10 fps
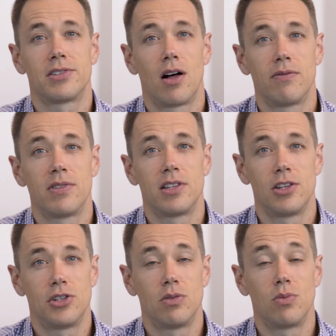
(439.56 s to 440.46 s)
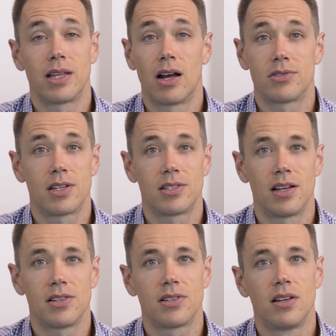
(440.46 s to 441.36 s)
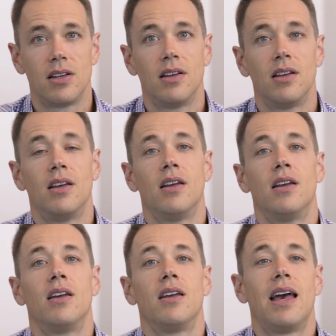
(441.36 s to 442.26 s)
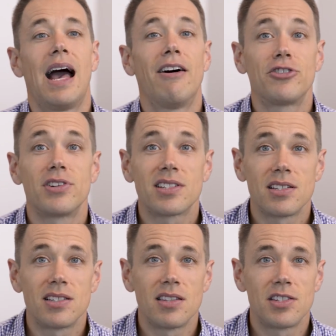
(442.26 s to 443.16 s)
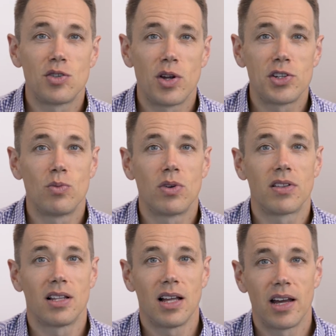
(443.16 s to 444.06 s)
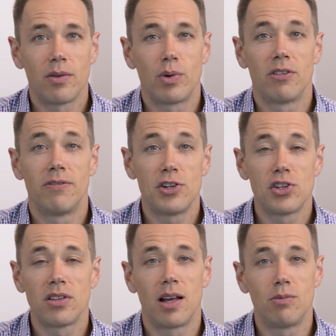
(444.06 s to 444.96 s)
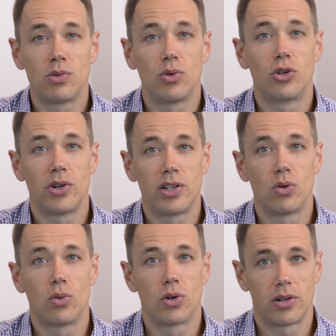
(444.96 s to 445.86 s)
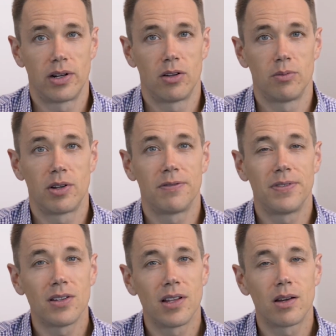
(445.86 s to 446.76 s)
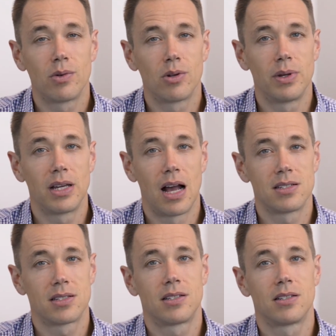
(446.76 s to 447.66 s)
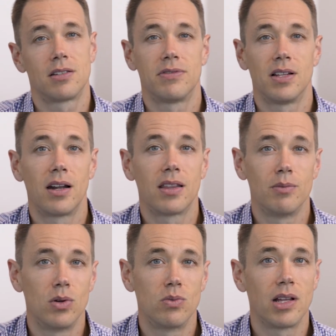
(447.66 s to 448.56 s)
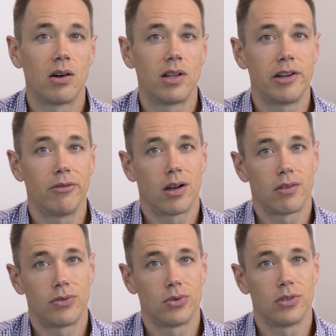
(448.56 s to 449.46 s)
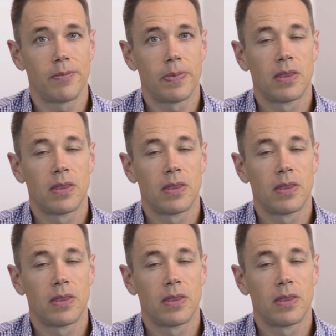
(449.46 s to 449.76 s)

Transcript: to solve this issue without success. After discussing the situation with the client, we were eventually able to agree to a workaround, but it felt like we were being asked to fly to the moon without any rocket fuel.